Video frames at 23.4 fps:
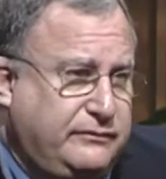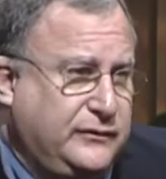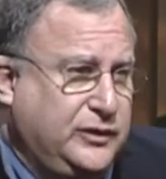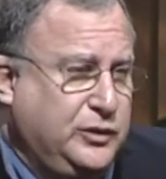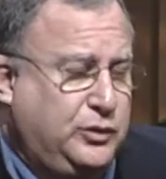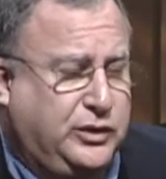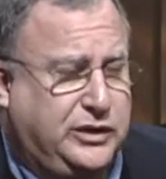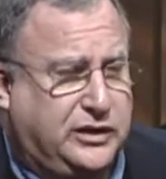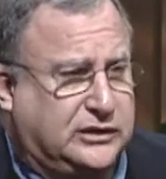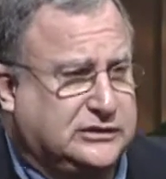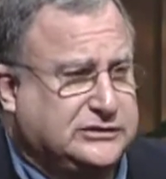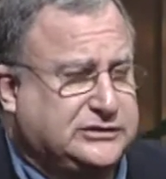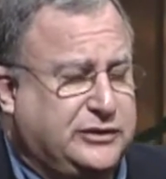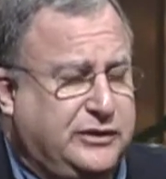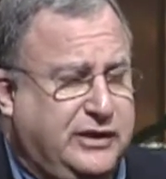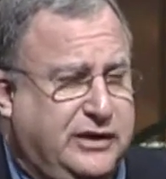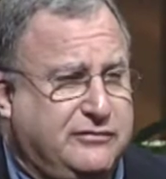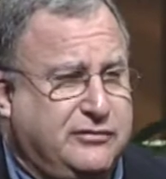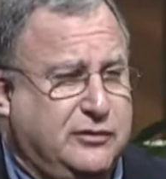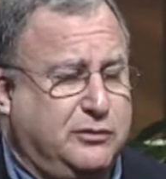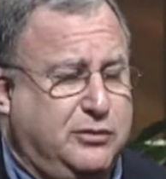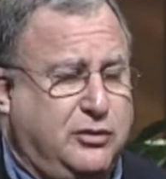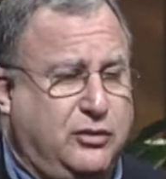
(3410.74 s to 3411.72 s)
We also
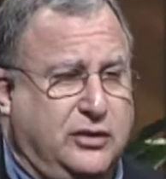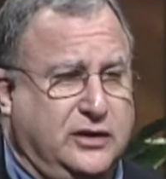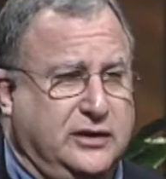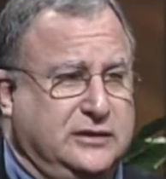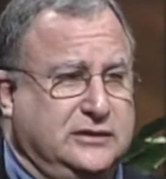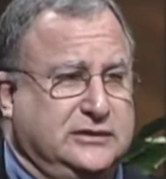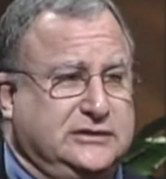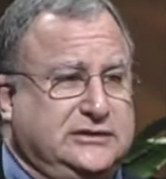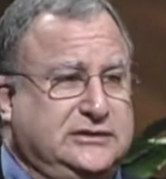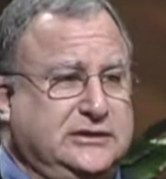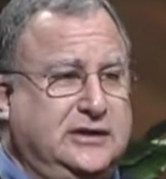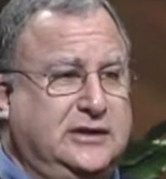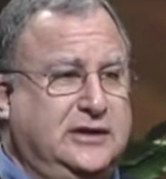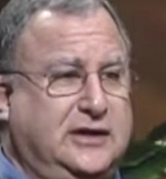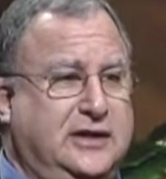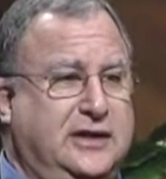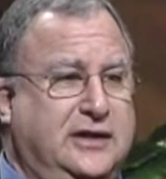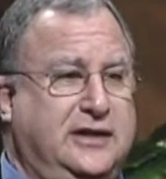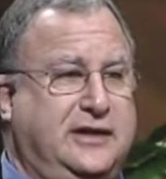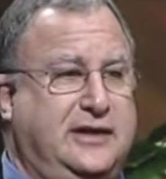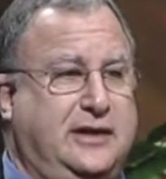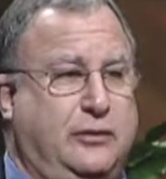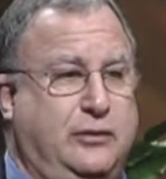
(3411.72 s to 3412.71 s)
have reporters
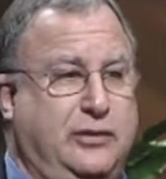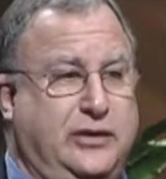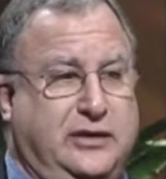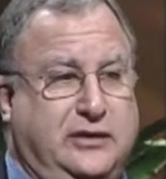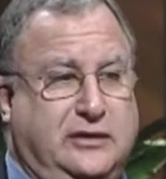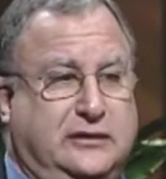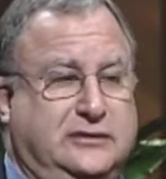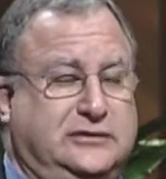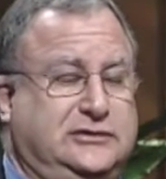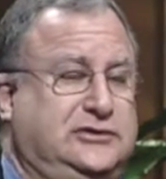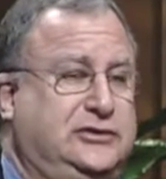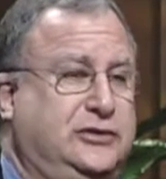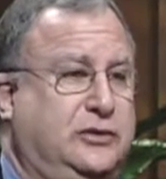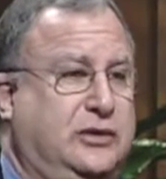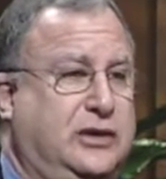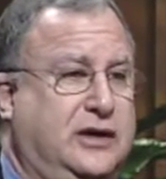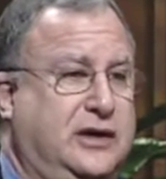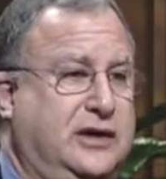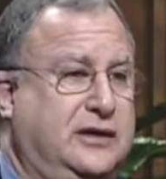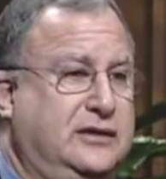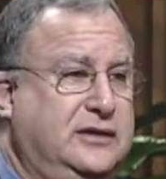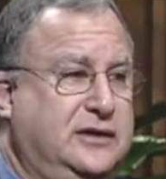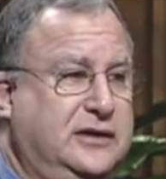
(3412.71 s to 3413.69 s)
that we use who
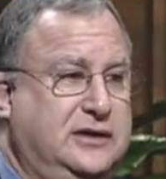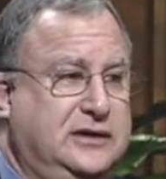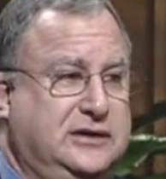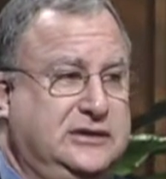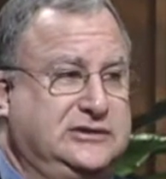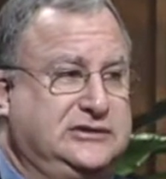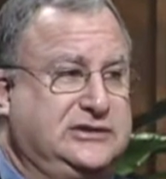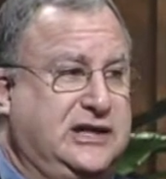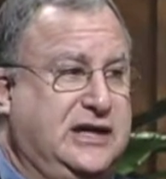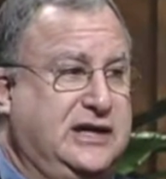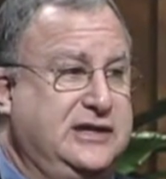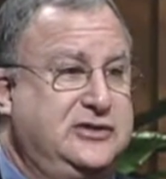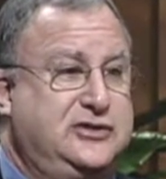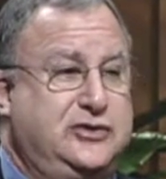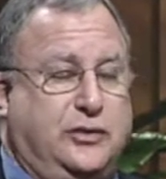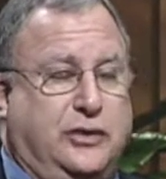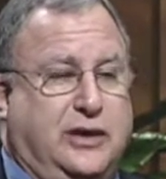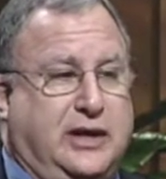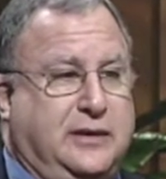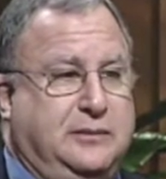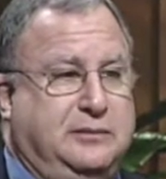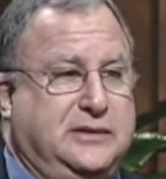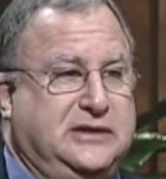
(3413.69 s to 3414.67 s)
are signed to
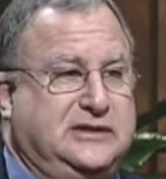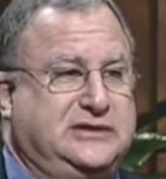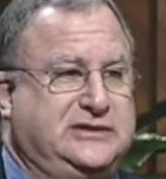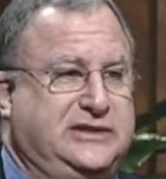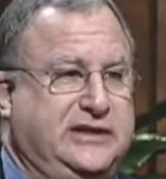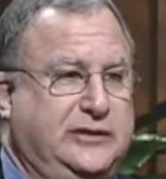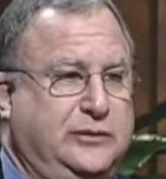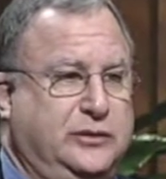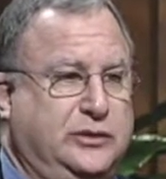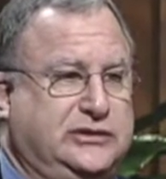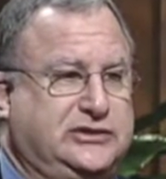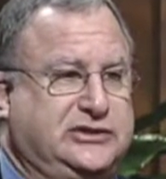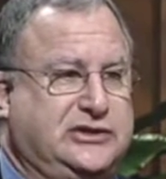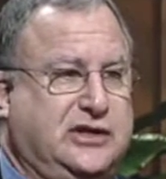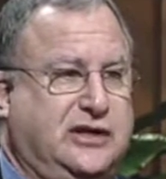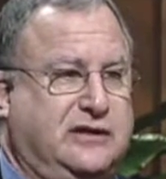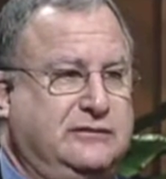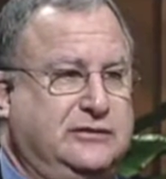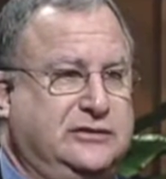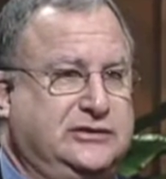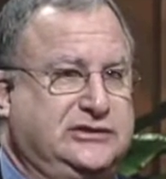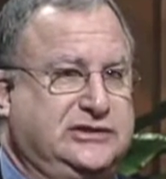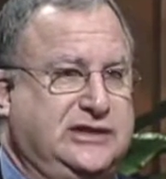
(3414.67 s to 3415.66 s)
NBC, which
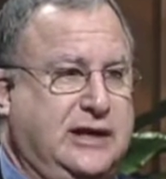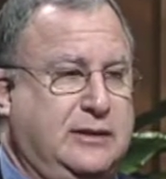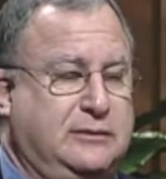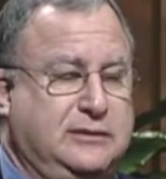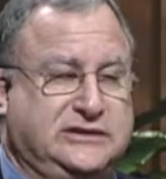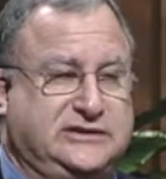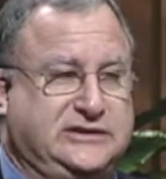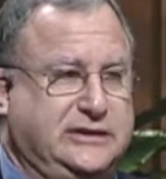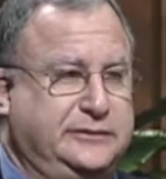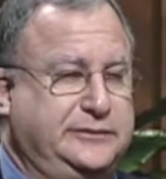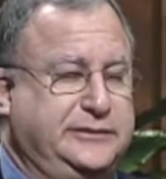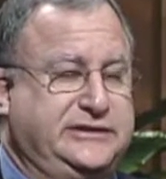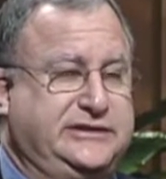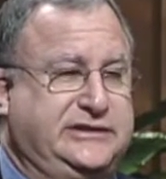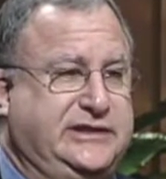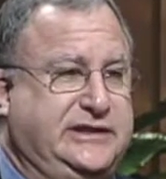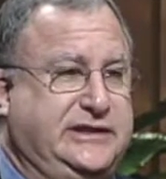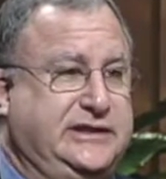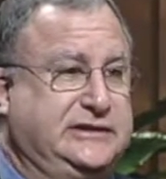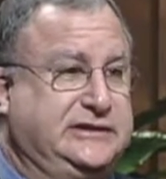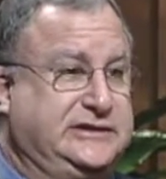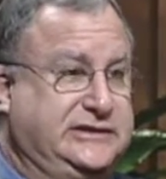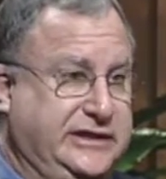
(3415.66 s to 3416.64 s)
covers
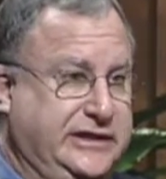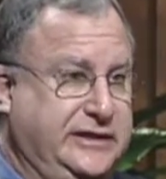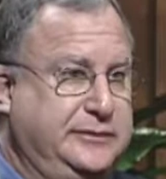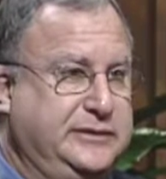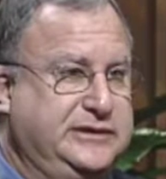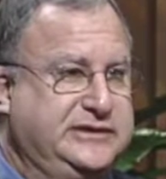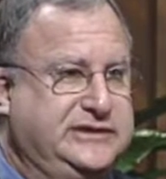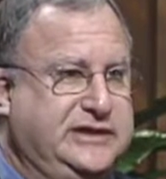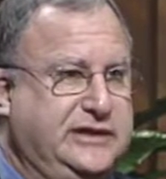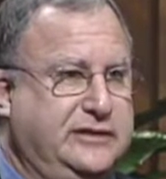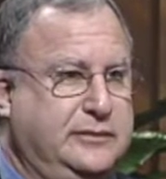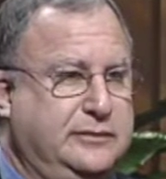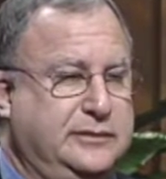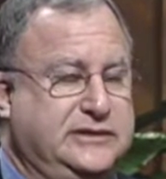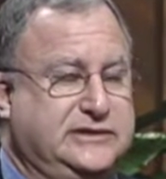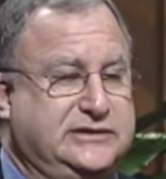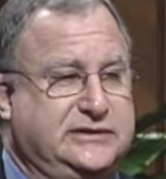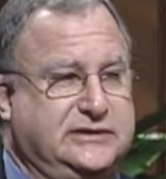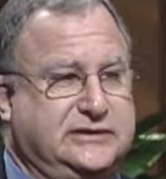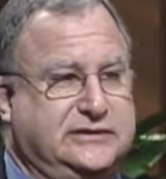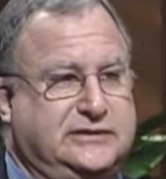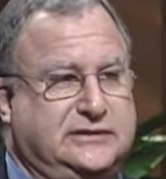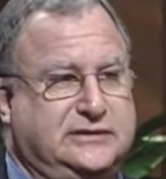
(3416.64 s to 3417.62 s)
MSNBC and CNBC, the
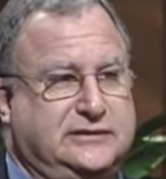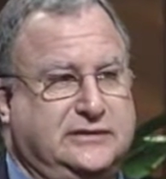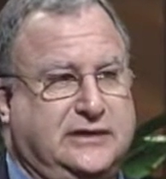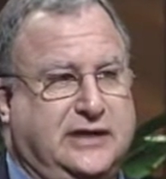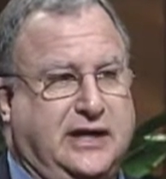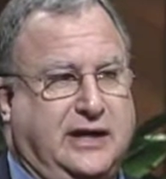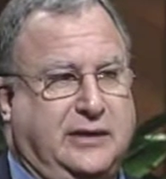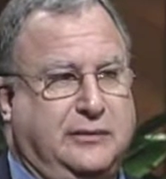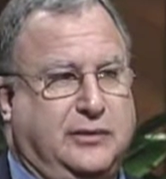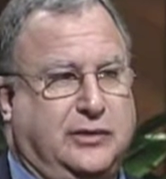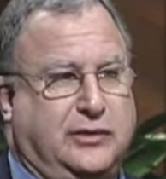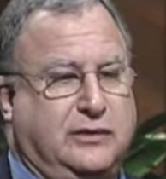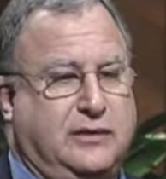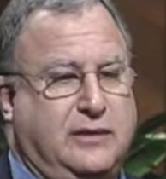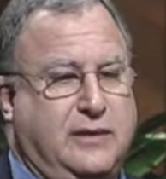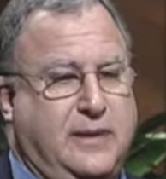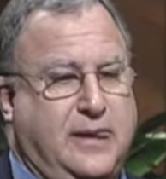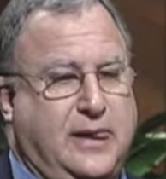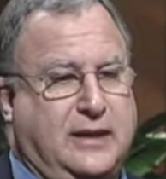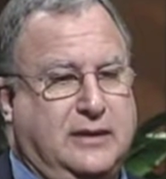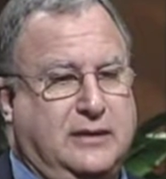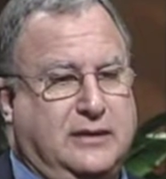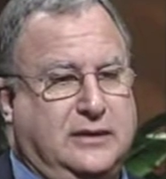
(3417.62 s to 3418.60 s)
business cable.
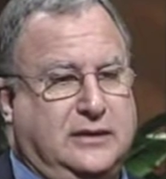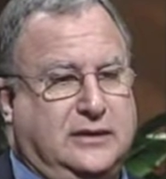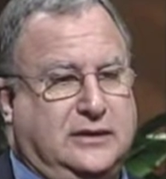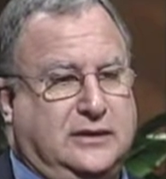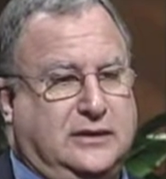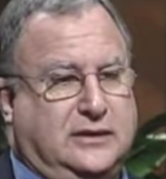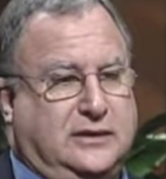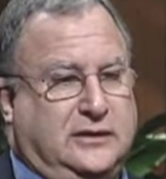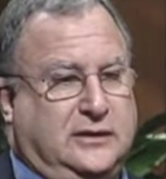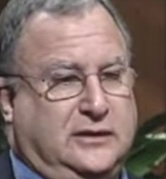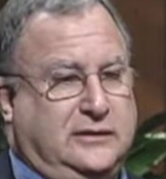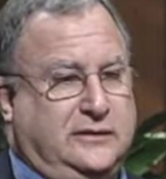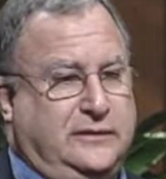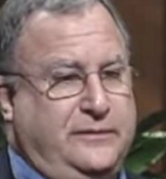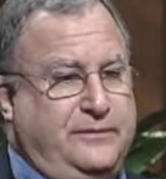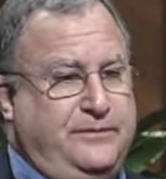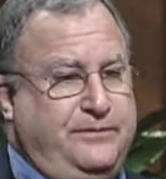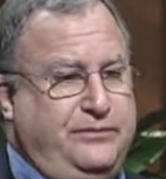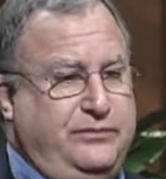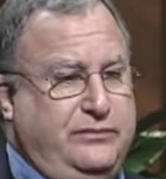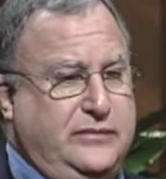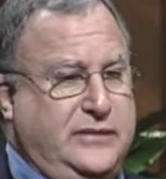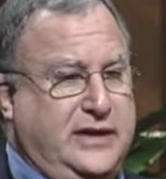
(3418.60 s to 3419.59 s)

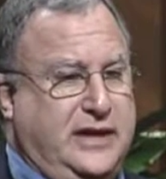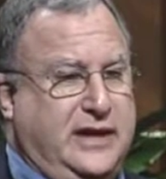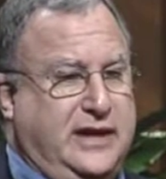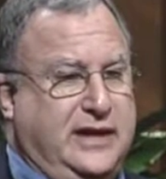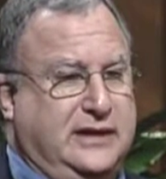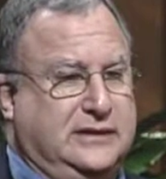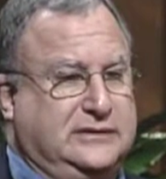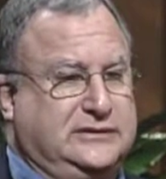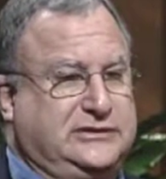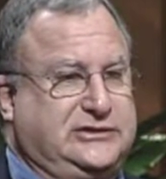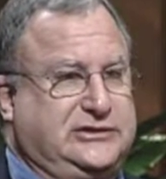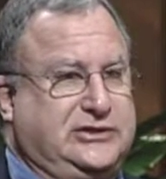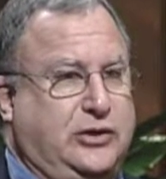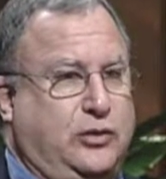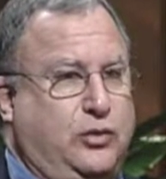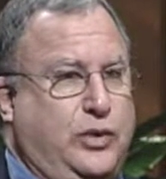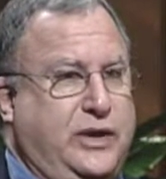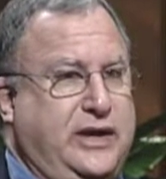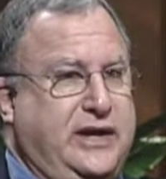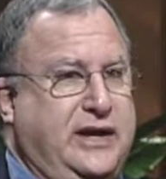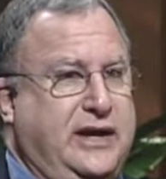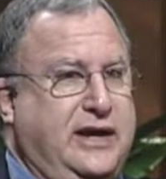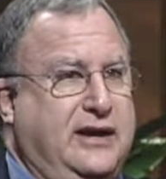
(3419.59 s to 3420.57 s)
And so
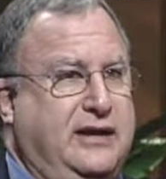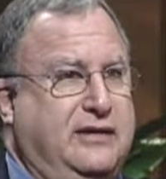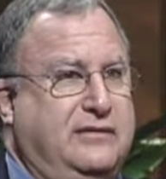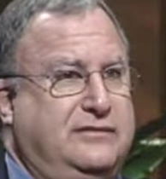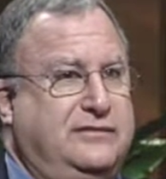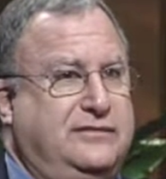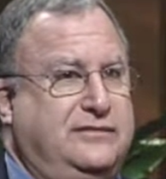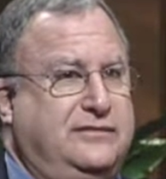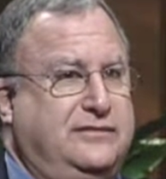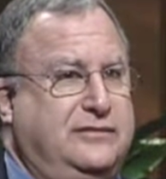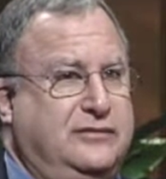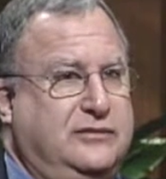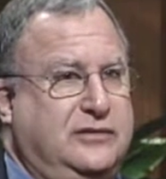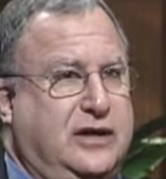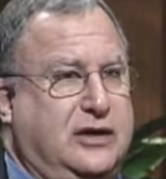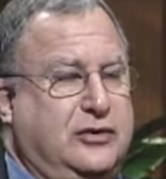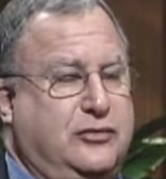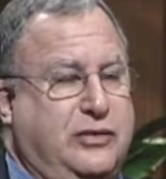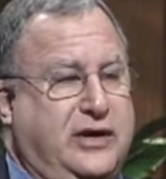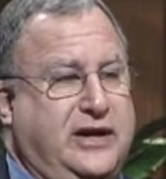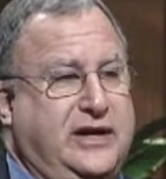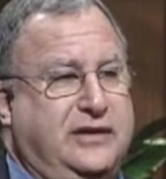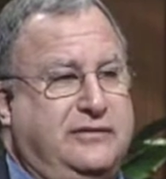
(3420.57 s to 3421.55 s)
we have a great